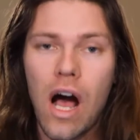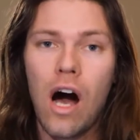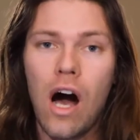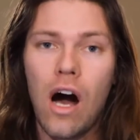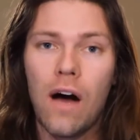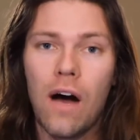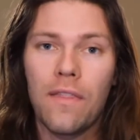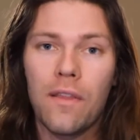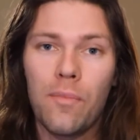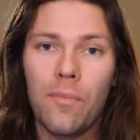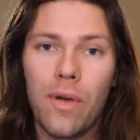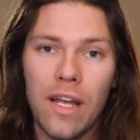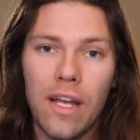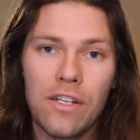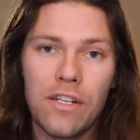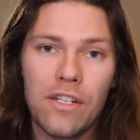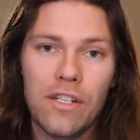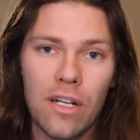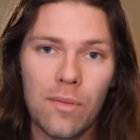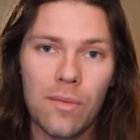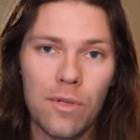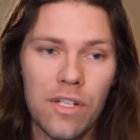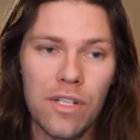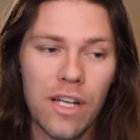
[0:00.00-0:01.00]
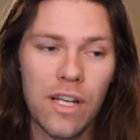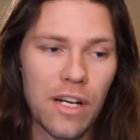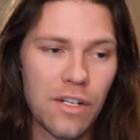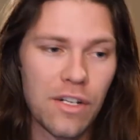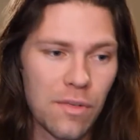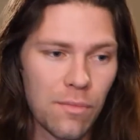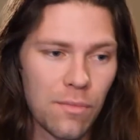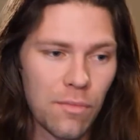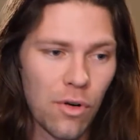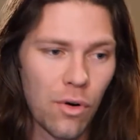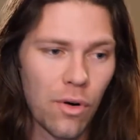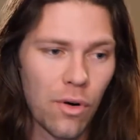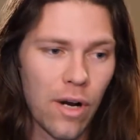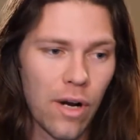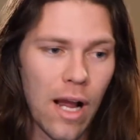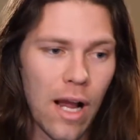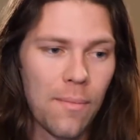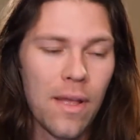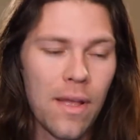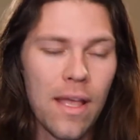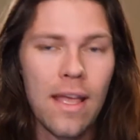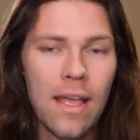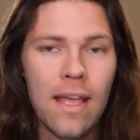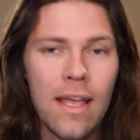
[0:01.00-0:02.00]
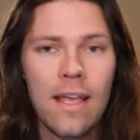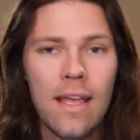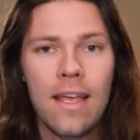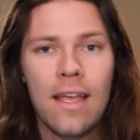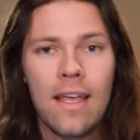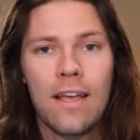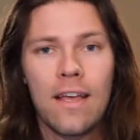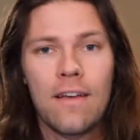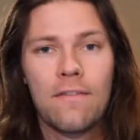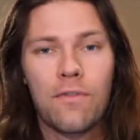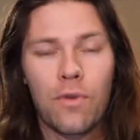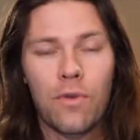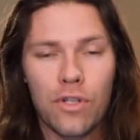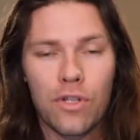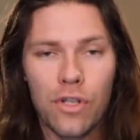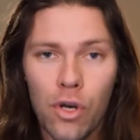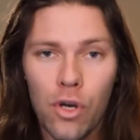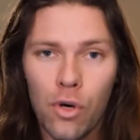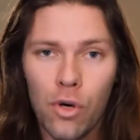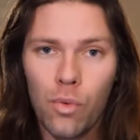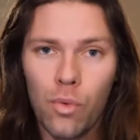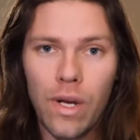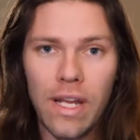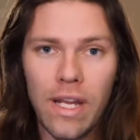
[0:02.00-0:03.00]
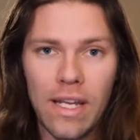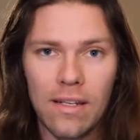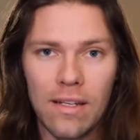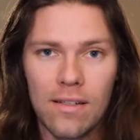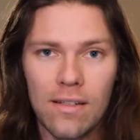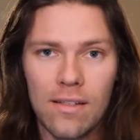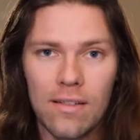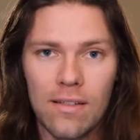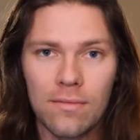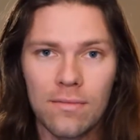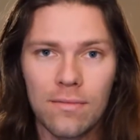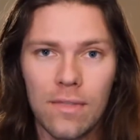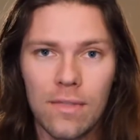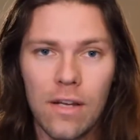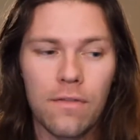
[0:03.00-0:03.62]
on the Paycheck Protection Program for 2 weeks.